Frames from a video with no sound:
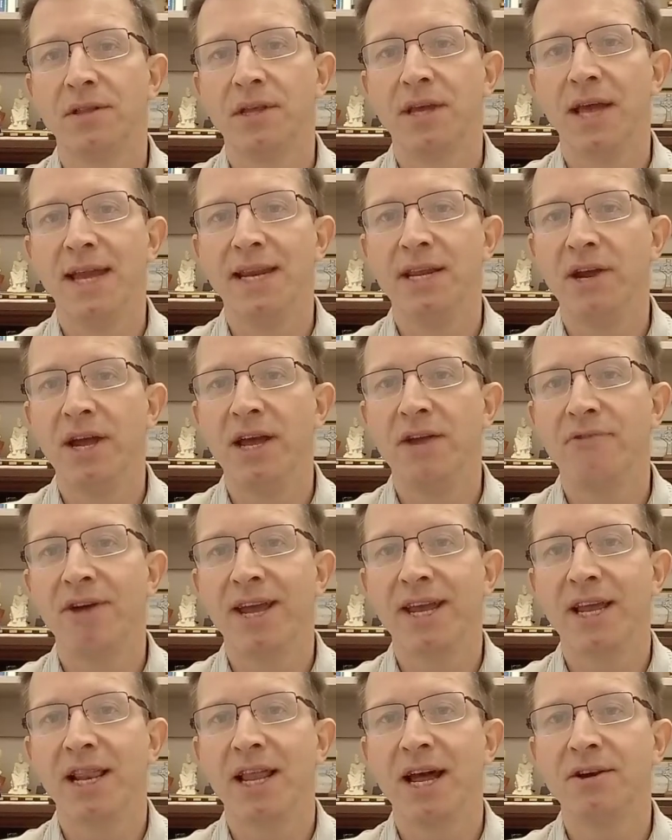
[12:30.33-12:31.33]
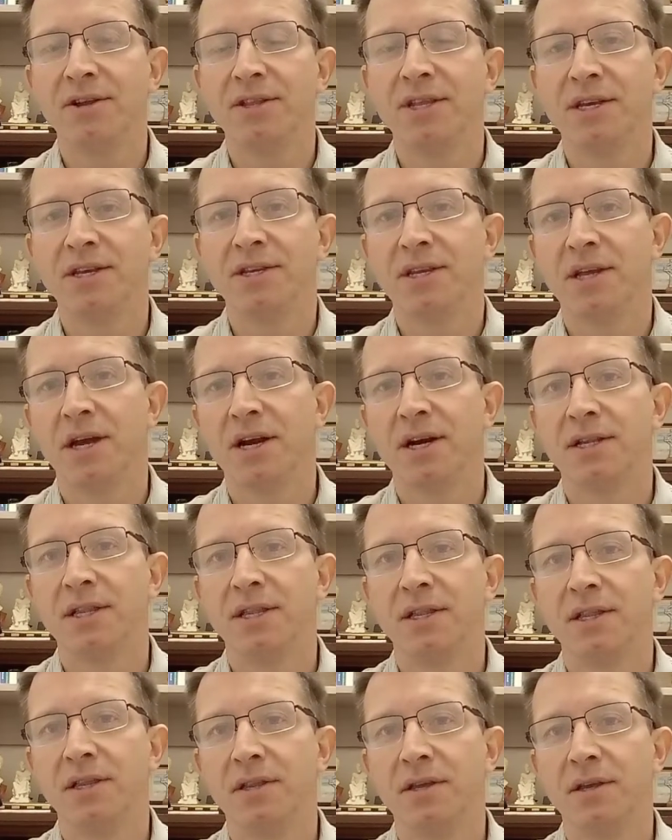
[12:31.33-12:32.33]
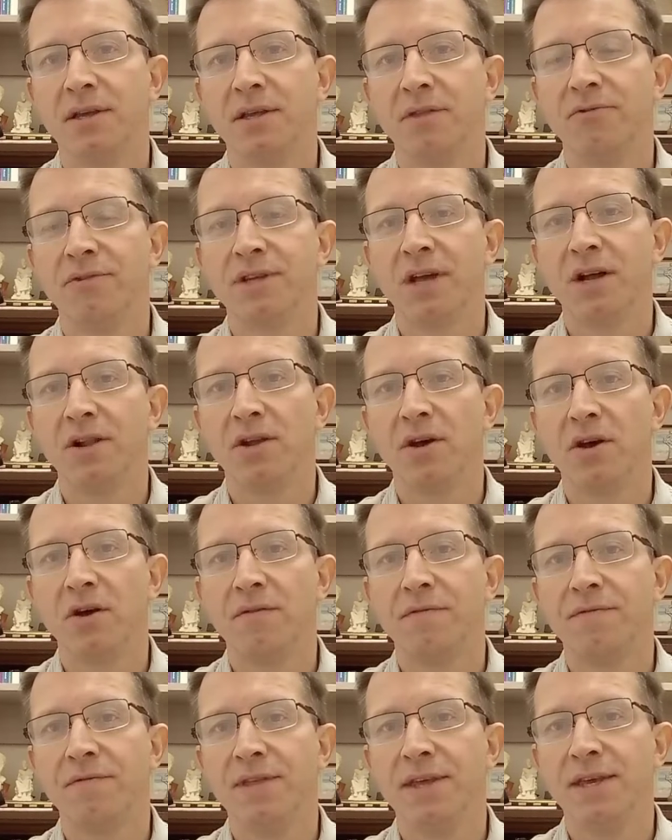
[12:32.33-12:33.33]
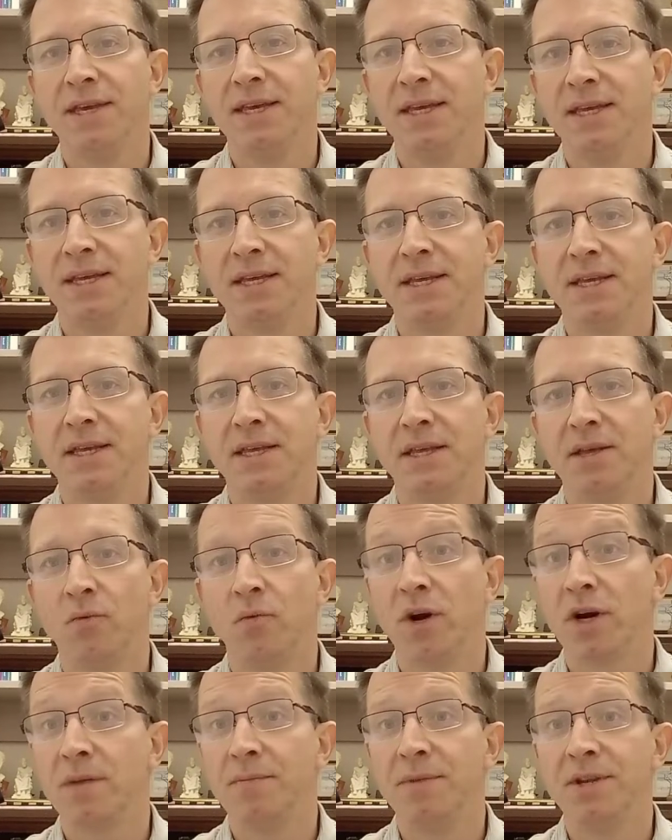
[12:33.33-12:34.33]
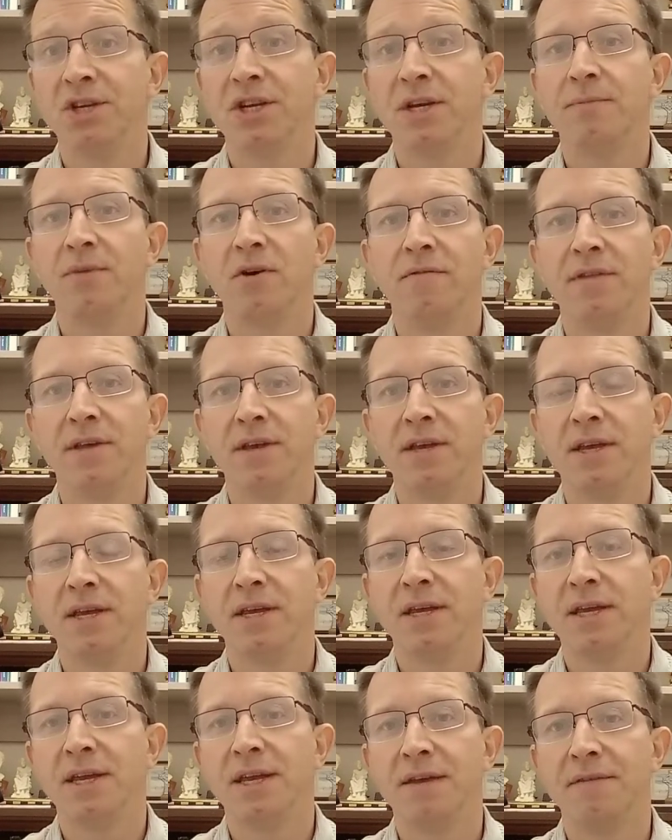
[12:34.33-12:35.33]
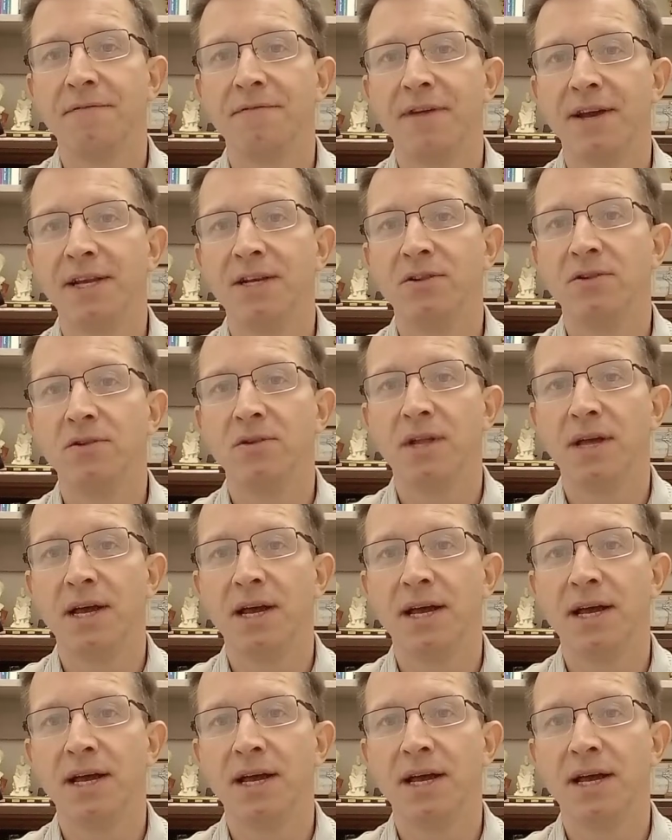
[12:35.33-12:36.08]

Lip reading: any irregularities, are the result of the workmanship of the final